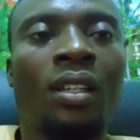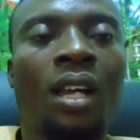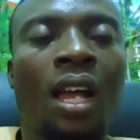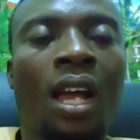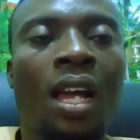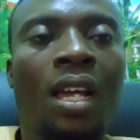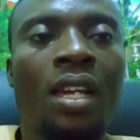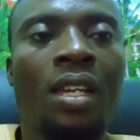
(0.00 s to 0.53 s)

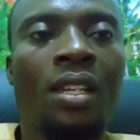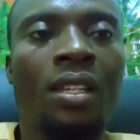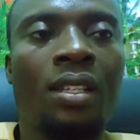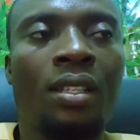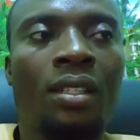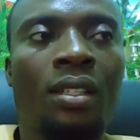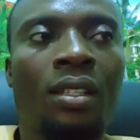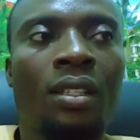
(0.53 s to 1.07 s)

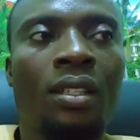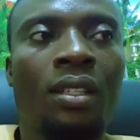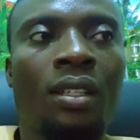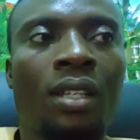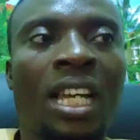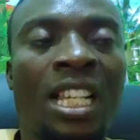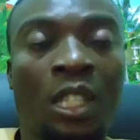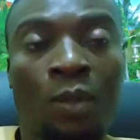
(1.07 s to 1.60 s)
I
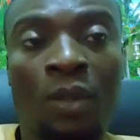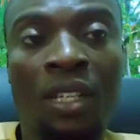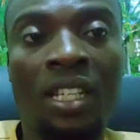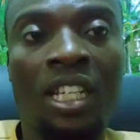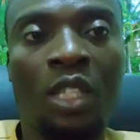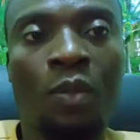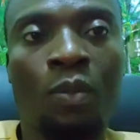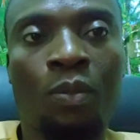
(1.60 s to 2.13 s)
explained
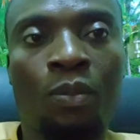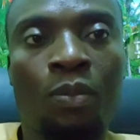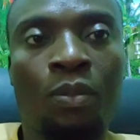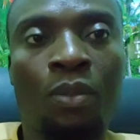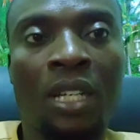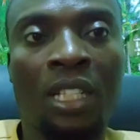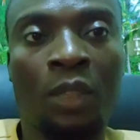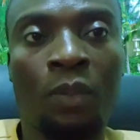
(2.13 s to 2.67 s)

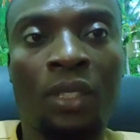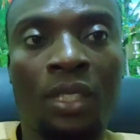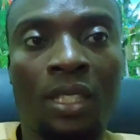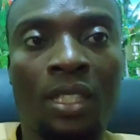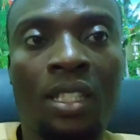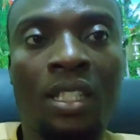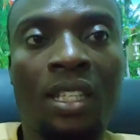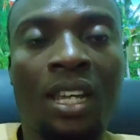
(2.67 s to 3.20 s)

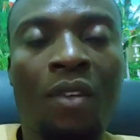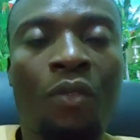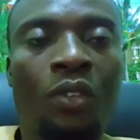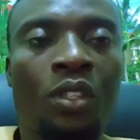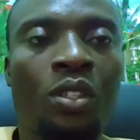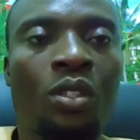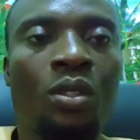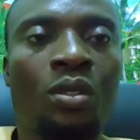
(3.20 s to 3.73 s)
explicitly in that
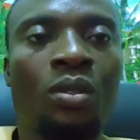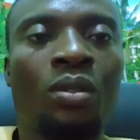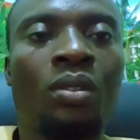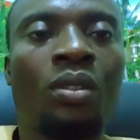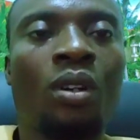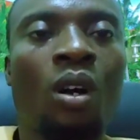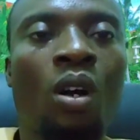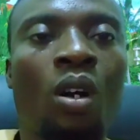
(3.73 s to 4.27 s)
video
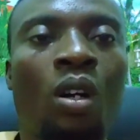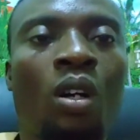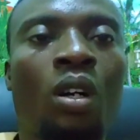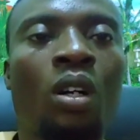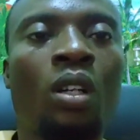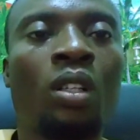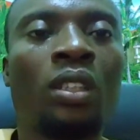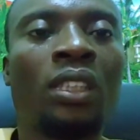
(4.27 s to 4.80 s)

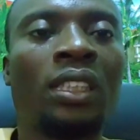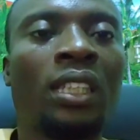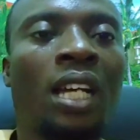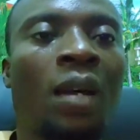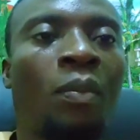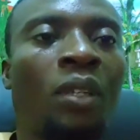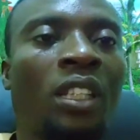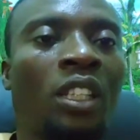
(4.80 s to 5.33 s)
all the
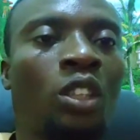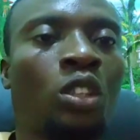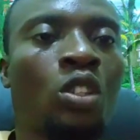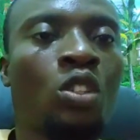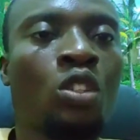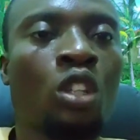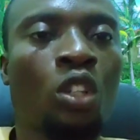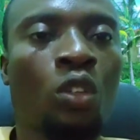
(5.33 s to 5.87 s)

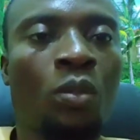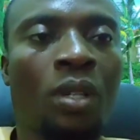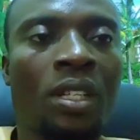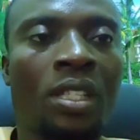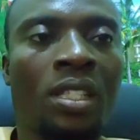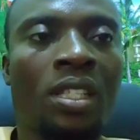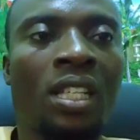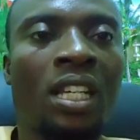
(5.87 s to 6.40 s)
applications
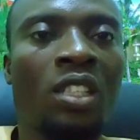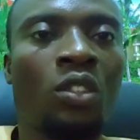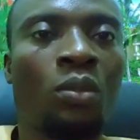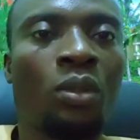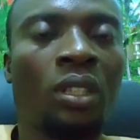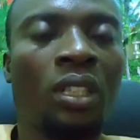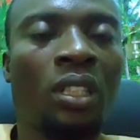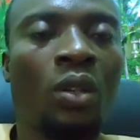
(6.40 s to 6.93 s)
documents that you'll
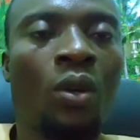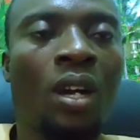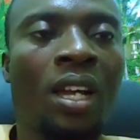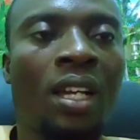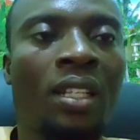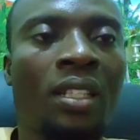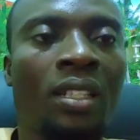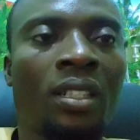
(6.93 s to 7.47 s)
be
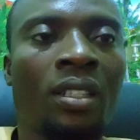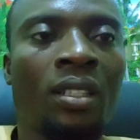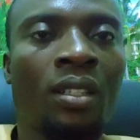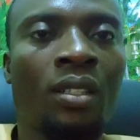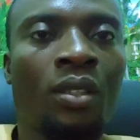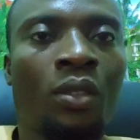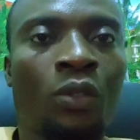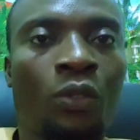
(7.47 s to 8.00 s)
required
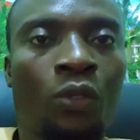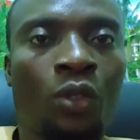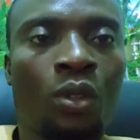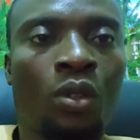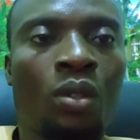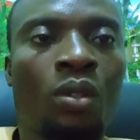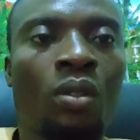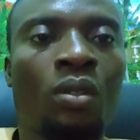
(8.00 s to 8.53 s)

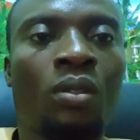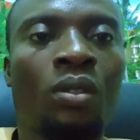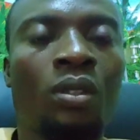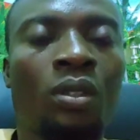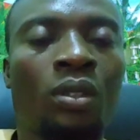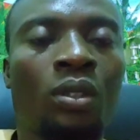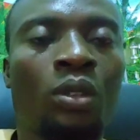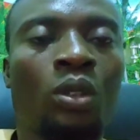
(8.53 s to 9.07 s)
for
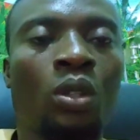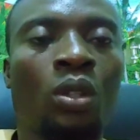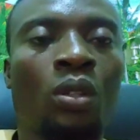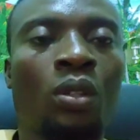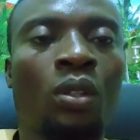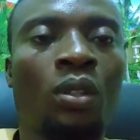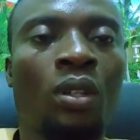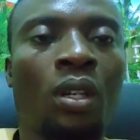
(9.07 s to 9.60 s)

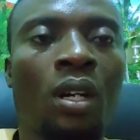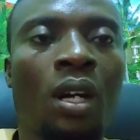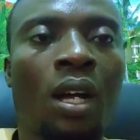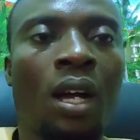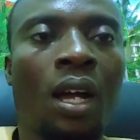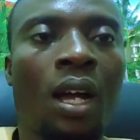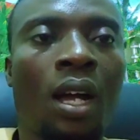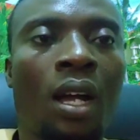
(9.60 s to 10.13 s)
your
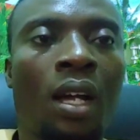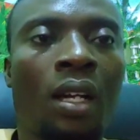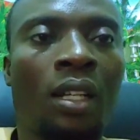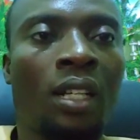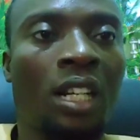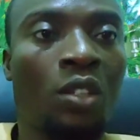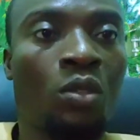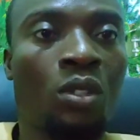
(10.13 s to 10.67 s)

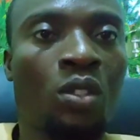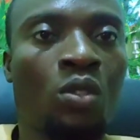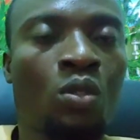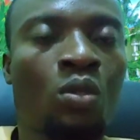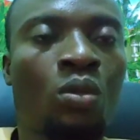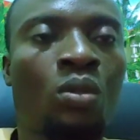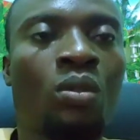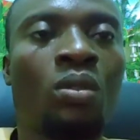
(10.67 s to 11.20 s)
graduate
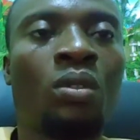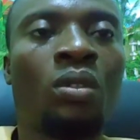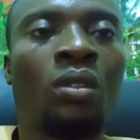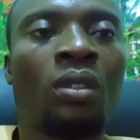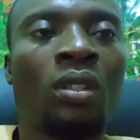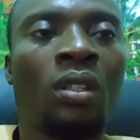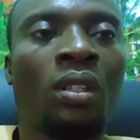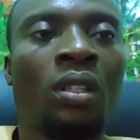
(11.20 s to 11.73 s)
school
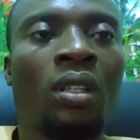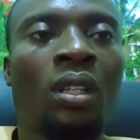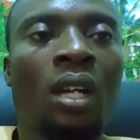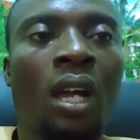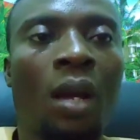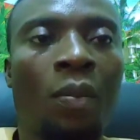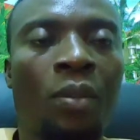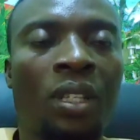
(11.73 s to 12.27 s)

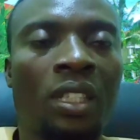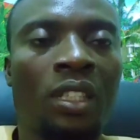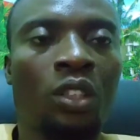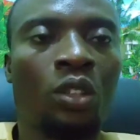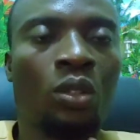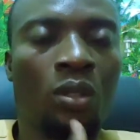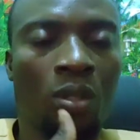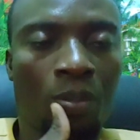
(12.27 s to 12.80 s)

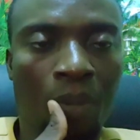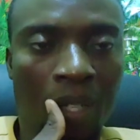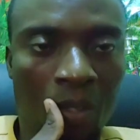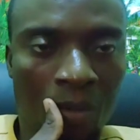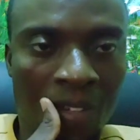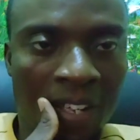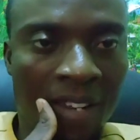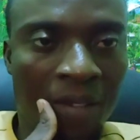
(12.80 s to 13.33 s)
applications,
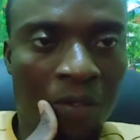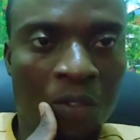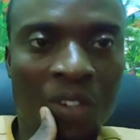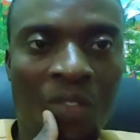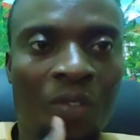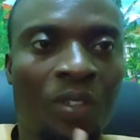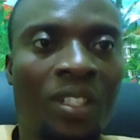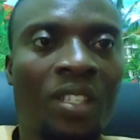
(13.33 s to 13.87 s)
particularly fully
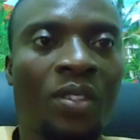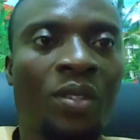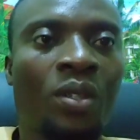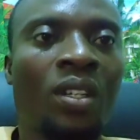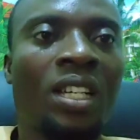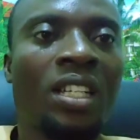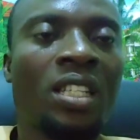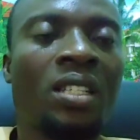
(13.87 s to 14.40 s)
funded
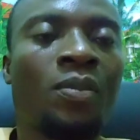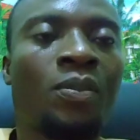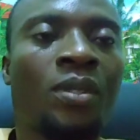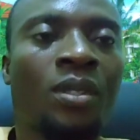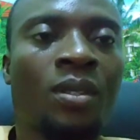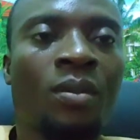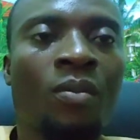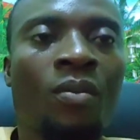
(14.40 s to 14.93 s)

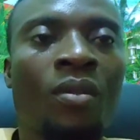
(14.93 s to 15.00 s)
scholarships.